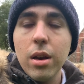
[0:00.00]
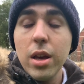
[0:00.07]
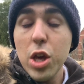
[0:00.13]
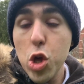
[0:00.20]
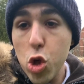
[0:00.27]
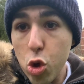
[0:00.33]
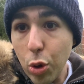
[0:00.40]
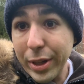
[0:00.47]

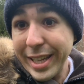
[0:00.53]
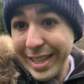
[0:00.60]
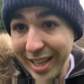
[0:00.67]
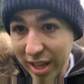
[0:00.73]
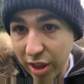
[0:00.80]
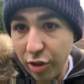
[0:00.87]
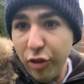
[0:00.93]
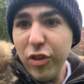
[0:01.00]
should
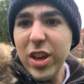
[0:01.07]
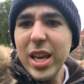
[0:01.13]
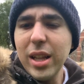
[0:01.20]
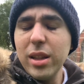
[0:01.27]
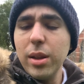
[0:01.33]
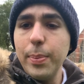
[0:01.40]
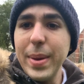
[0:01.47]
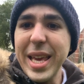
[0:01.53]
this
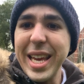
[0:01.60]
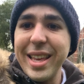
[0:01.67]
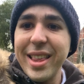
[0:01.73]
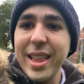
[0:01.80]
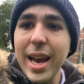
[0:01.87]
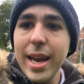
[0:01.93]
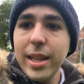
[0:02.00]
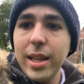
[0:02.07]
field be
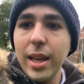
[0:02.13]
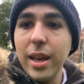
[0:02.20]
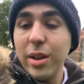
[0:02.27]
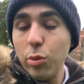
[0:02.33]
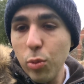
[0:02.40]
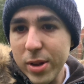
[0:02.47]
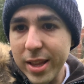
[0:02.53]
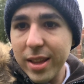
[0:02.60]
exciting,
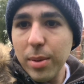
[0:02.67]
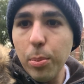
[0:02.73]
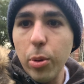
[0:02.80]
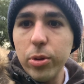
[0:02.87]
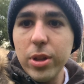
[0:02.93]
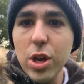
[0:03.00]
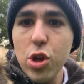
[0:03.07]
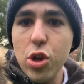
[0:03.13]
and what's the
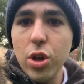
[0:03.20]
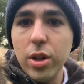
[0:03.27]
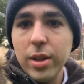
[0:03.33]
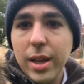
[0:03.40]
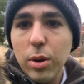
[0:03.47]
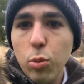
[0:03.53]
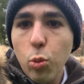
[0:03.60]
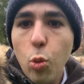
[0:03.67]
potential,
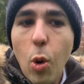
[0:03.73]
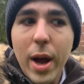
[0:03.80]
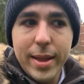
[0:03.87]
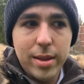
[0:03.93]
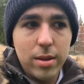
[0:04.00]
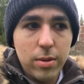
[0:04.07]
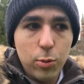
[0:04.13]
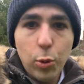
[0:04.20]
and
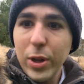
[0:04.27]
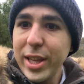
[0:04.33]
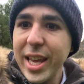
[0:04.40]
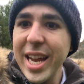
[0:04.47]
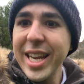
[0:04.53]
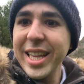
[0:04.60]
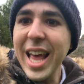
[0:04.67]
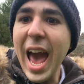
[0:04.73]
what
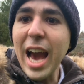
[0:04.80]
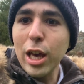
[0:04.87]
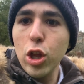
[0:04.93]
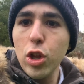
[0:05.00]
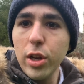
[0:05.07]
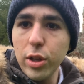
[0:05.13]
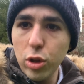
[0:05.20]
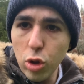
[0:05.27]
can it
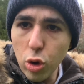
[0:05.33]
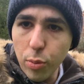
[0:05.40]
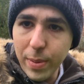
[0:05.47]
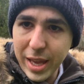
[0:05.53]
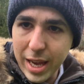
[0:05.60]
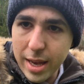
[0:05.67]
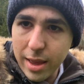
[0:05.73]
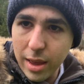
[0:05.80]
actually do?
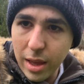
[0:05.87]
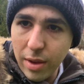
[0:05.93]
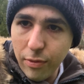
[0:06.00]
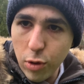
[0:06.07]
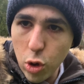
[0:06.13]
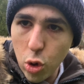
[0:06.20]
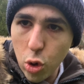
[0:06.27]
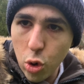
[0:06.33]
Because
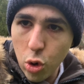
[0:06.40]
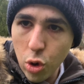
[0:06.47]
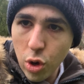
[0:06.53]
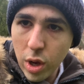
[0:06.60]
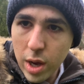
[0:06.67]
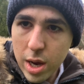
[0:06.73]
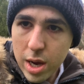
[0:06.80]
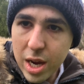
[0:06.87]
if you
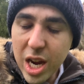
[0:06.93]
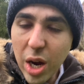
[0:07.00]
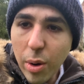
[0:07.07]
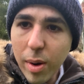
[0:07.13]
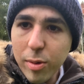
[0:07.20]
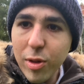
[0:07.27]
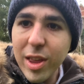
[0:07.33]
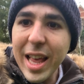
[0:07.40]

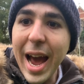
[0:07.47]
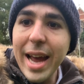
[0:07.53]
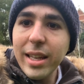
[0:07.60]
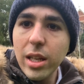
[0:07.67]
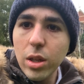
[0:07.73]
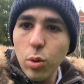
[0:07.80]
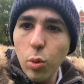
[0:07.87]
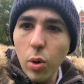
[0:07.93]
go
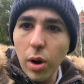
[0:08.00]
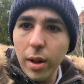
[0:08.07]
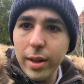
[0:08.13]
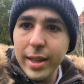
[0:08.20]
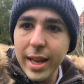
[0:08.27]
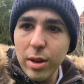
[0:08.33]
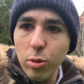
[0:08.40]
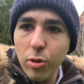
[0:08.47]
outside in the
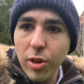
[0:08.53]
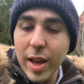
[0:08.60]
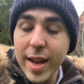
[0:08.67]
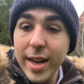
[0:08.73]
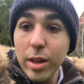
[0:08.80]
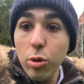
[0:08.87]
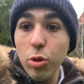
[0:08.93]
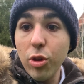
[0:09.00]
world and you say
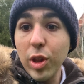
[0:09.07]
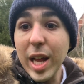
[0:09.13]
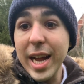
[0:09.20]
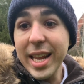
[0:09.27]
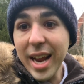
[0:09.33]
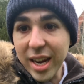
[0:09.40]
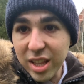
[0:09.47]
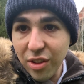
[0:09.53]
that you
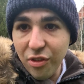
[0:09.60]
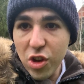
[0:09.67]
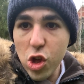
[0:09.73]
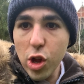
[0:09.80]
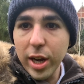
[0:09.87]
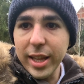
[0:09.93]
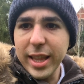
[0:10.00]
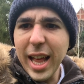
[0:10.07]
study
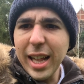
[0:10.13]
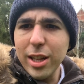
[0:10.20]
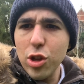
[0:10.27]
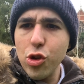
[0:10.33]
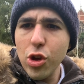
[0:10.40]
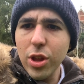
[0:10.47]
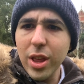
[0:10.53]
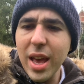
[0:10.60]
artificial
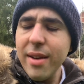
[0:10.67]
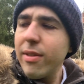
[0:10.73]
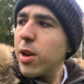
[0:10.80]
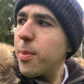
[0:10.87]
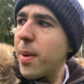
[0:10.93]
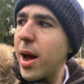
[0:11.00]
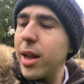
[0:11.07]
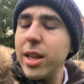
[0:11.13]
intelligence,
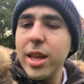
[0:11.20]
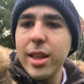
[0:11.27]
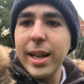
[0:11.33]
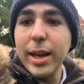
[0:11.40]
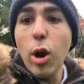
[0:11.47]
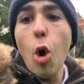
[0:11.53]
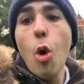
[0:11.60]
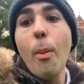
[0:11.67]
everybody is
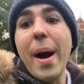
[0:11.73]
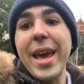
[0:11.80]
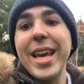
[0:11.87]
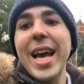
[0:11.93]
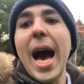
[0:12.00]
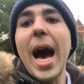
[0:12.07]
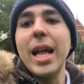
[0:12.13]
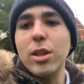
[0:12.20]
like, oh my
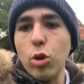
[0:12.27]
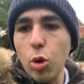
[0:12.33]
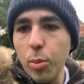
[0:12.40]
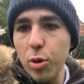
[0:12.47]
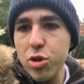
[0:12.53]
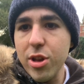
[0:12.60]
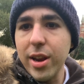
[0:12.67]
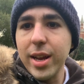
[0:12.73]
god,
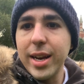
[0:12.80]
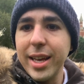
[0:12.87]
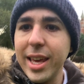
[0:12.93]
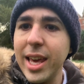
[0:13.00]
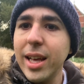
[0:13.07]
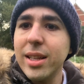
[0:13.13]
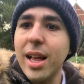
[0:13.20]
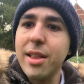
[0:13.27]
robots are gonna
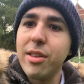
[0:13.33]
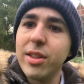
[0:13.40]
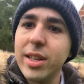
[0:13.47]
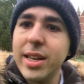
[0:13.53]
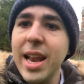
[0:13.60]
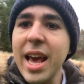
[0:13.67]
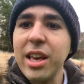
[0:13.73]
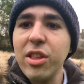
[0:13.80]
kill us in
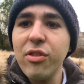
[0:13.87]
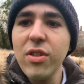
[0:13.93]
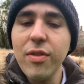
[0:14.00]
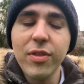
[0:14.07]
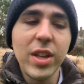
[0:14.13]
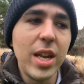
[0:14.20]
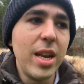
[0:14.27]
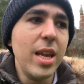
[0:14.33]
the next
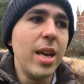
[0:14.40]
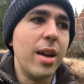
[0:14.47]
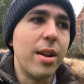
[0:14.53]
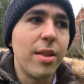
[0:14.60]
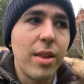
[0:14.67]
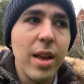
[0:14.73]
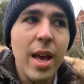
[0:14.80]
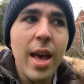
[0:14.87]
15
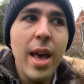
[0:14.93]
years.